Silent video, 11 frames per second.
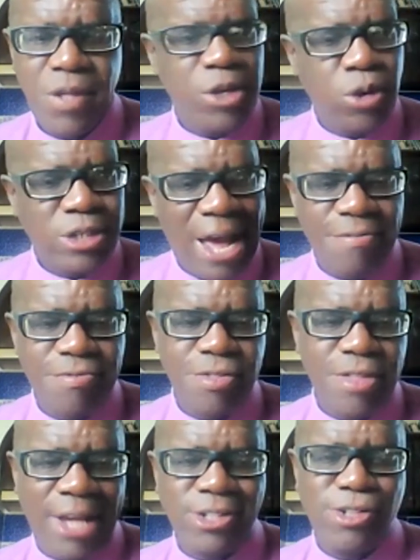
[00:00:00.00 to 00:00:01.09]
we don't have
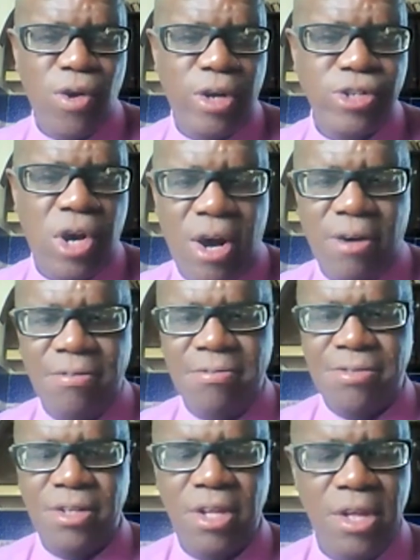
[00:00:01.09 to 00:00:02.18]
that sort of,
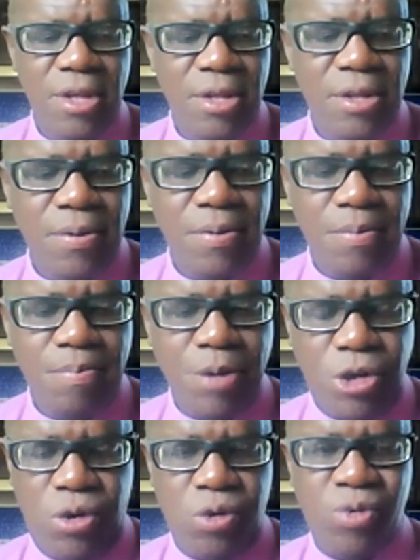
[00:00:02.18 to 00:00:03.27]

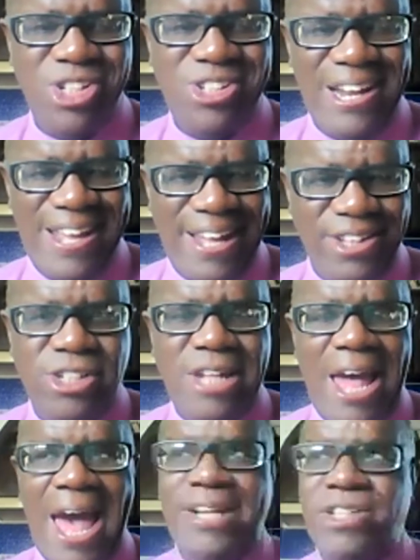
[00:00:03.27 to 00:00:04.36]
resilience
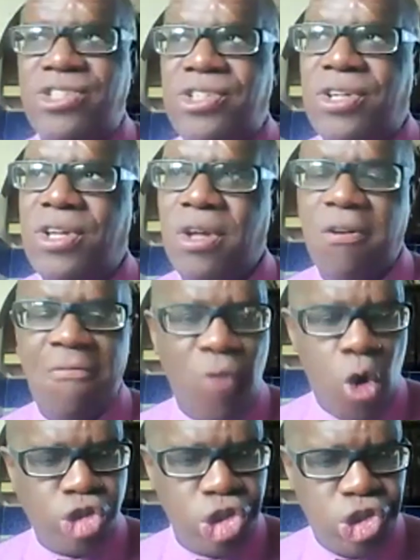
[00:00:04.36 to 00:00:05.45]
and
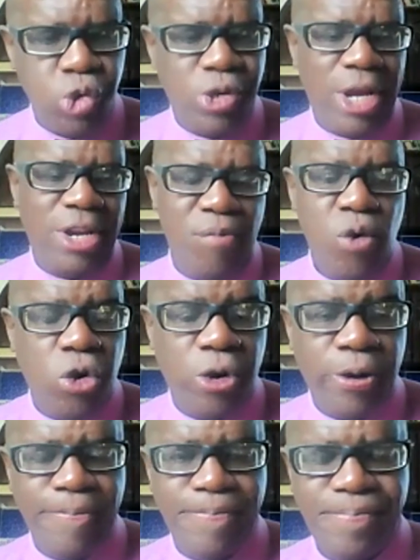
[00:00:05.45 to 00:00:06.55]
fortitude
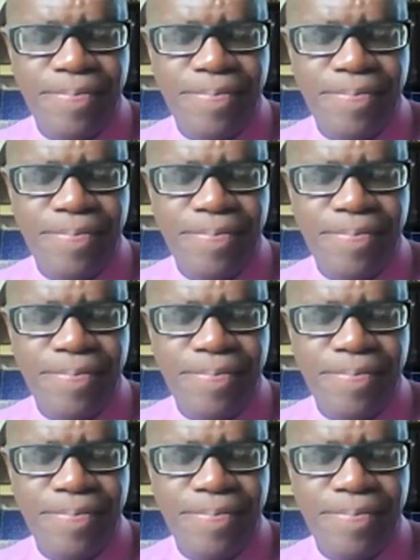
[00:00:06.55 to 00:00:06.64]
anymore.